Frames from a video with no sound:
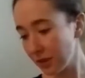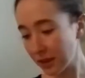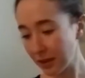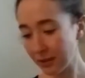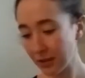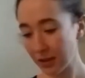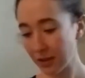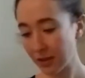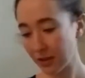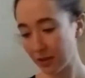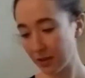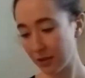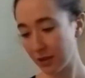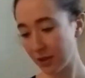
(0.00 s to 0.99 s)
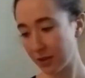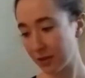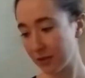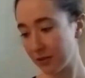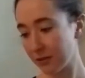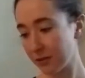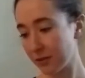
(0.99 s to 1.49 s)
I have not heard
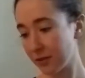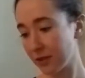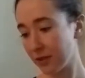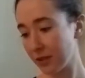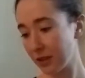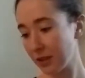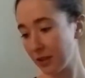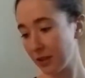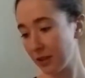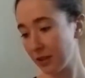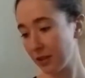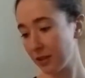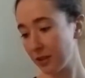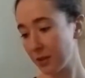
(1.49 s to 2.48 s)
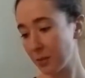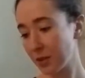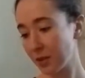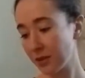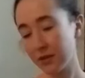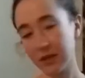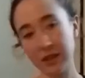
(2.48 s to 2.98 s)
of this
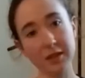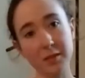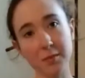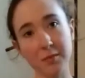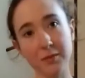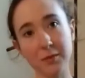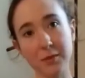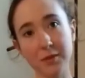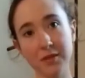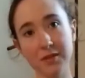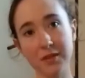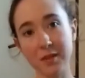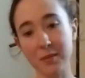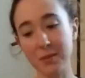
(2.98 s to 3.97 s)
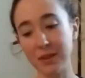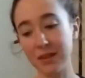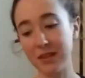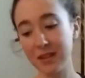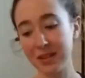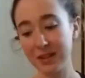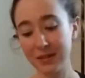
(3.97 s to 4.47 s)
particular dancer before, so it'll be
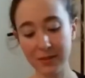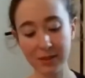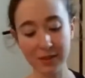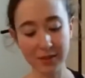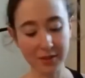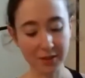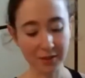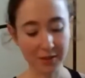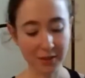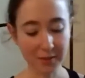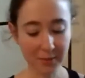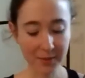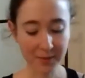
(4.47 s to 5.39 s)
fun to look her up.